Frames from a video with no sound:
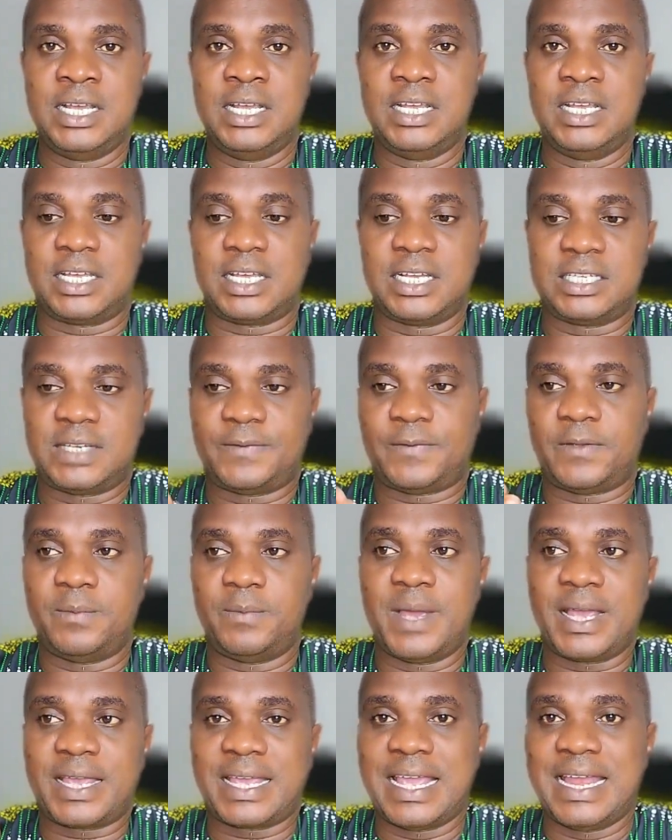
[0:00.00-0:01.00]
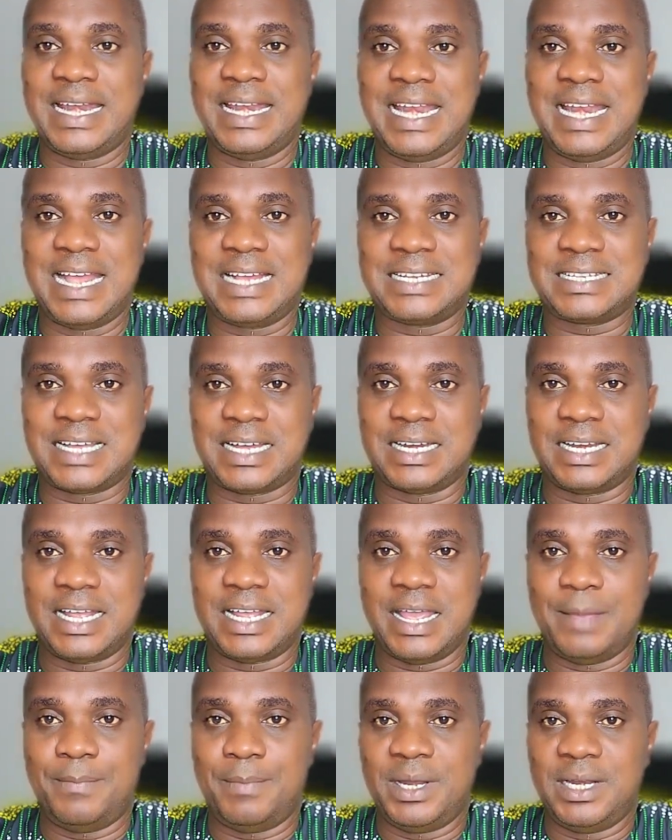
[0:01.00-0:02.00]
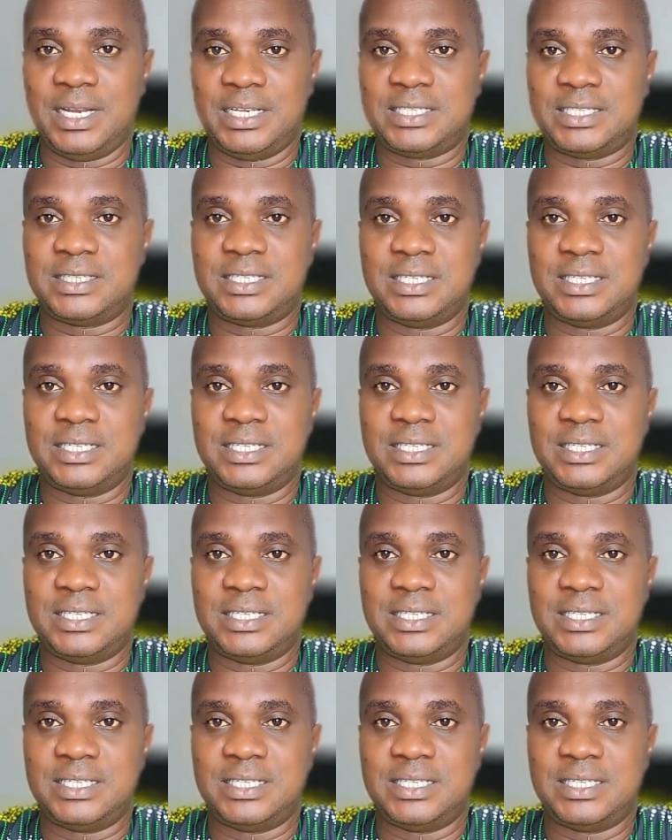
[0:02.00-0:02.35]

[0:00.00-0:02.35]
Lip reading: in case if you make less than a minute